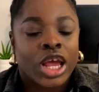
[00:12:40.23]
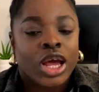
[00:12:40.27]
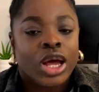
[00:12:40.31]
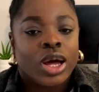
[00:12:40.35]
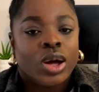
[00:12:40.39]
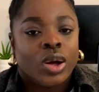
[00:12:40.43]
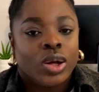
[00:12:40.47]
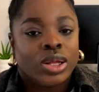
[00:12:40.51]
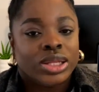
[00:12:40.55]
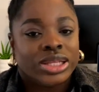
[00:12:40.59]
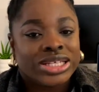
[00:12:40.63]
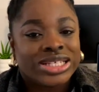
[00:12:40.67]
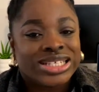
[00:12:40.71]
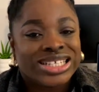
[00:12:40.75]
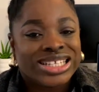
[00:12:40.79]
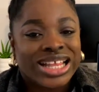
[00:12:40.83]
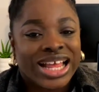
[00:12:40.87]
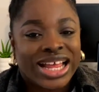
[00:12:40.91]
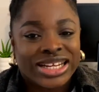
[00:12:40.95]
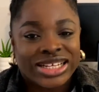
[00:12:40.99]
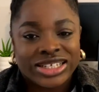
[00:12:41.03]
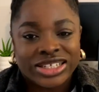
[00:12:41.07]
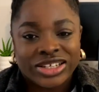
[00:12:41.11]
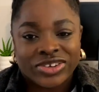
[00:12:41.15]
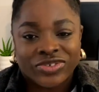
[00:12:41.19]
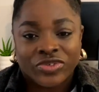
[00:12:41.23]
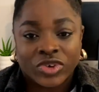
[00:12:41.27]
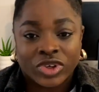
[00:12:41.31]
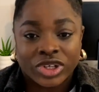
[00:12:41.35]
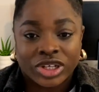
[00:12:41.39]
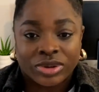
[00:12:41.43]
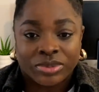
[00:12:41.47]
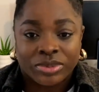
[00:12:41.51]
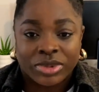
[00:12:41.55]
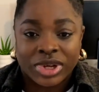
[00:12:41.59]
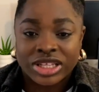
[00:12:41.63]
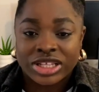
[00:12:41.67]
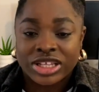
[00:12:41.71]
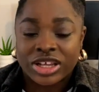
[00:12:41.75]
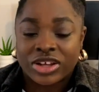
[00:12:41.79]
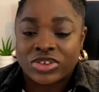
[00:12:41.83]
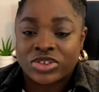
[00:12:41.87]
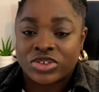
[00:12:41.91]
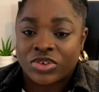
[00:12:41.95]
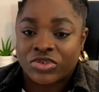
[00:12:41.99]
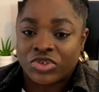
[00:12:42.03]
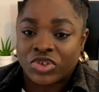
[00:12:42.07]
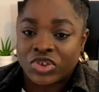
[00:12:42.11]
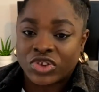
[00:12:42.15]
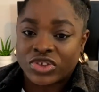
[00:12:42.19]
Understanding the fundamentals
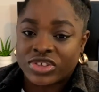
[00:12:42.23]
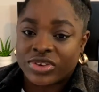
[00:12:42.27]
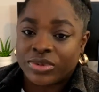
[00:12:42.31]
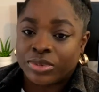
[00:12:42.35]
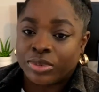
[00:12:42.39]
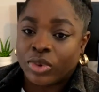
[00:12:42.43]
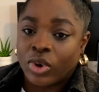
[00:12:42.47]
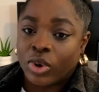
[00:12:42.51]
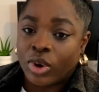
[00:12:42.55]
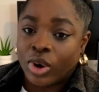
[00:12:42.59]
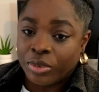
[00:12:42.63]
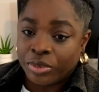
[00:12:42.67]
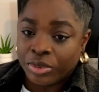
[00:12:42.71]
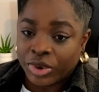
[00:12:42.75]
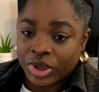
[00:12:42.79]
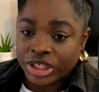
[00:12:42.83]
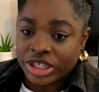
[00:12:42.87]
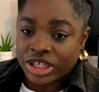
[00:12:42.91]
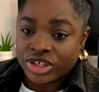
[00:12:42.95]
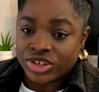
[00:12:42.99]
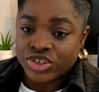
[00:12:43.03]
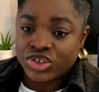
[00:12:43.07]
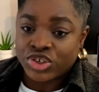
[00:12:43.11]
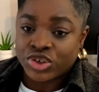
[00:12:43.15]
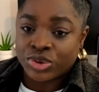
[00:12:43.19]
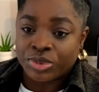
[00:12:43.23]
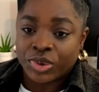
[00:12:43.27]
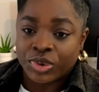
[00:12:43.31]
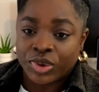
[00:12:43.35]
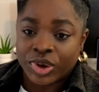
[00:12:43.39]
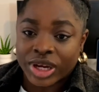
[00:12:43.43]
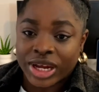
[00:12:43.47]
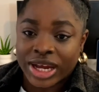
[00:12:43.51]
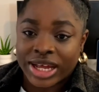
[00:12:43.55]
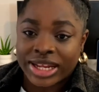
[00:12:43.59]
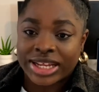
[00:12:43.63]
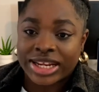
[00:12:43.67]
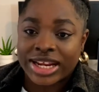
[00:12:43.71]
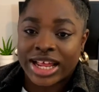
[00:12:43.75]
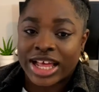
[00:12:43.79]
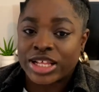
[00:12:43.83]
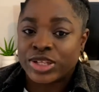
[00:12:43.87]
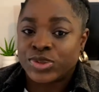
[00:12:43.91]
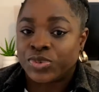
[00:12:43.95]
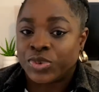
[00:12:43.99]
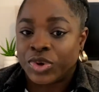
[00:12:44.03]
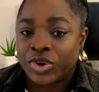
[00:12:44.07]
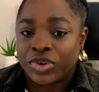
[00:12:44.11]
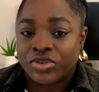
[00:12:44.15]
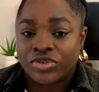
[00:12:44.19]
of user onboarding should be regarded
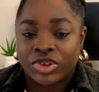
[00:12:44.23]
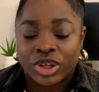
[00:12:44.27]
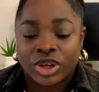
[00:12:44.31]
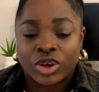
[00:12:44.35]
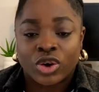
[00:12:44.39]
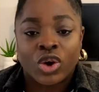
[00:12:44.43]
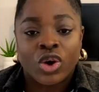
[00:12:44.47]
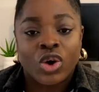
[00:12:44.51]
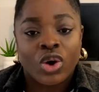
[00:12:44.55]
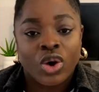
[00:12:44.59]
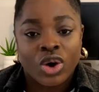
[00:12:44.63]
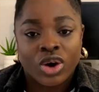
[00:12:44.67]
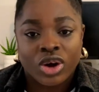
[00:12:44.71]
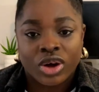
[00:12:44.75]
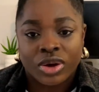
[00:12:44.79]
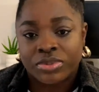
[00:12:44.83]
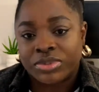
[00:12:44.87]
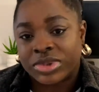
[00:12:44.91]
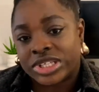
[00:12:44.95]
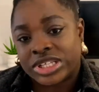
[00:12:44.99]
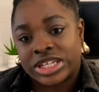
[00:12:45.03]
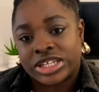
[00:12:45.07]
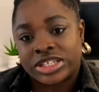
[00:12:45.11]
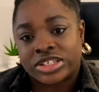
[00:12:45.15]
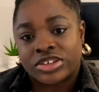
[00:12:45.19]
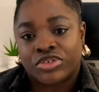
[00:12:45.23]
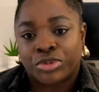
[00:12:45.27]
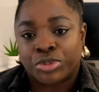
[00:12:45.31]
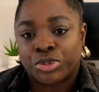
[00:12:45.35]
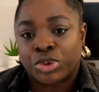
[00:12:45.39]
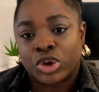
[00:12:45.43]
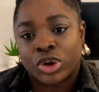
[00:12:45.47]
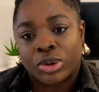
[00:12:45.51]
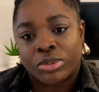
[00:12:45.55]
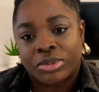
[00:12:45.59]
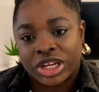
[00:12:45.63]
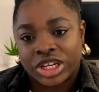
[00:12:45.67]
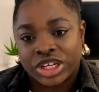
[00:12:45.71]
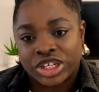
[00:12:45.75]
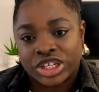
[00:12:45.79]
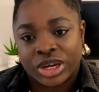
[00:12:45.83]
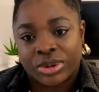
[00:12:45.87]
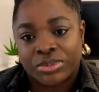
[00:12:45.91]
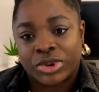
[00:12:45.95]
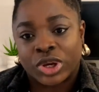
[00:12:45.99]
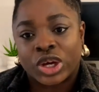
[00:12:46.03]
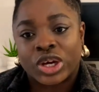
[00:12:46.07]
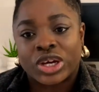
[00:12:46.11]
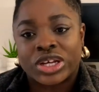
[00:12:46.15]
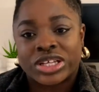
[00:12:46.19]
as one of the core competencies of a product manager
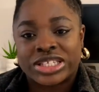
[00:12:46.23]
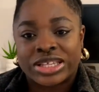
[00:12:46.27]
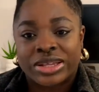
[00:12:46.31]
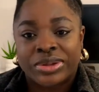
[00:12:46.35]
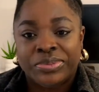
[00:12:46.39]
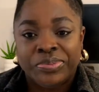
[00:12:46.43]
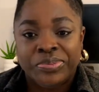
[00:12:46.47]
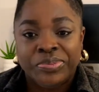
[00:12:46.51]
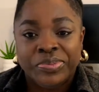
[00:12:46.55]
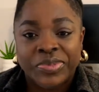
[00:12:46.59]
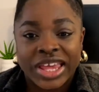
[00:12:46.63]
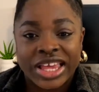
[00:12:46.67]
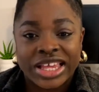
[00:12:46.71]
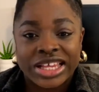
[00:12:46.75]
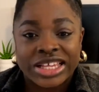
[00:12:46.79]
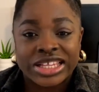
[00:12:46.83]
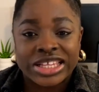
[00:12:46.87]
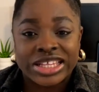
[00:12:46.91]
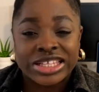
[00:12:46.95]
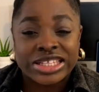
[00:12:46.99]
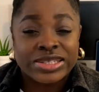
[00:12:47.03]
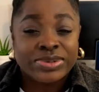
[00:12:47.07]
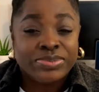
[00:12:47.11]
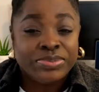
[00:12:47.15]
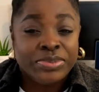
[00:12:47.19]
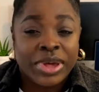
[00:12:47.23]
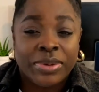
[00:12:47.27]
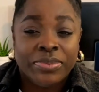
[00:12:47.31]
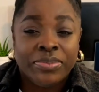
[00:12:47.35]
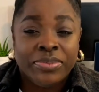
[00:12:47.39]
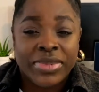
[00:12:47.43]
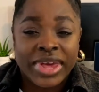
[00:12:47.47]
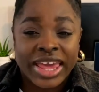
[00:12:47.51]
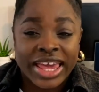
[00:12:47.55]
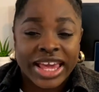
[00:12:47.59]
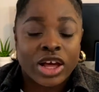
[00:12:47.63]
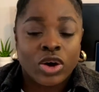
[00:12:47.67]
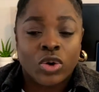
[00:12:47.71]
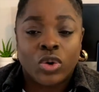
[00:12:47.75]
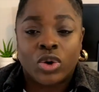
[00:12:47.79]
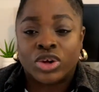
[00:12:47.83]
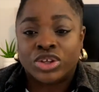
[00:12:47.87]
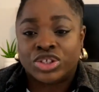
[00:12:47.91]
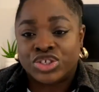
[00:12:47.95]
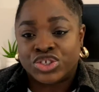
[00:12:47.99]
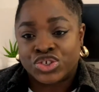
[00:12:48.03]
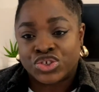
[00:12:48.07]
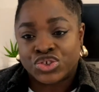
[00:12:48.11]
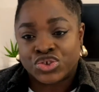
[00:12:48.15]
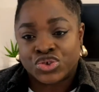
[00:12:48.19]
because it may make or
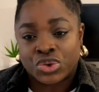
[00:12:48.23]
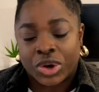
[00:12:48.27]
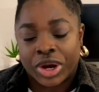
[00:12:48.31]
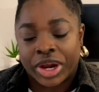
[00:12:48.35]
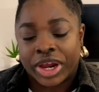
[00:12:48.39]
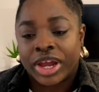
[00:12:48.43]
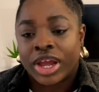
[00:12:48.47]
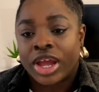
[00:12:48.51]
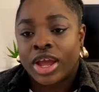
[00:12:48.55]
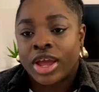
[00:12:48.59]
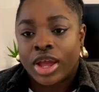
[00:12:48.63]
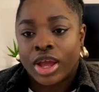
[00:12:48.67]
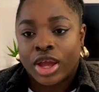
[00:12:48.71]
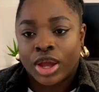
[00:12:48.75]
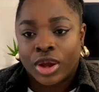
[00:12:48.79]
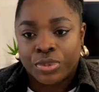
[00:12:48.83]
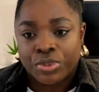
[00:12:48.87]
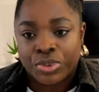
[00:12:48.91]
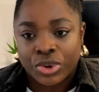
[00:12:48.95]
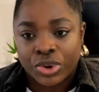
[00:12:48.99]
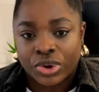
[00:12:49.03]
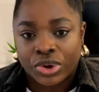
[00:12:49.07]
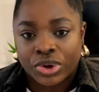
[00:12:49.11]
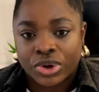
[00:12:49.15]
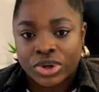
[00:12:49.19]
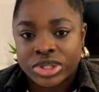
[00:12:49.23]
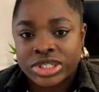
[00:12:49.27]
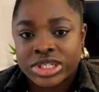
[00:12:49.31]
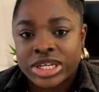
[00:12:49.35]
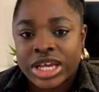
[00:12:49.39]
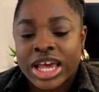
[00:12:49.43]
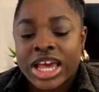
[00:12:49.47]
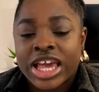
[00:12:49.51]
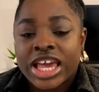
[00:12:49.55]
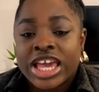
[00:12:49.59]
destroy your product.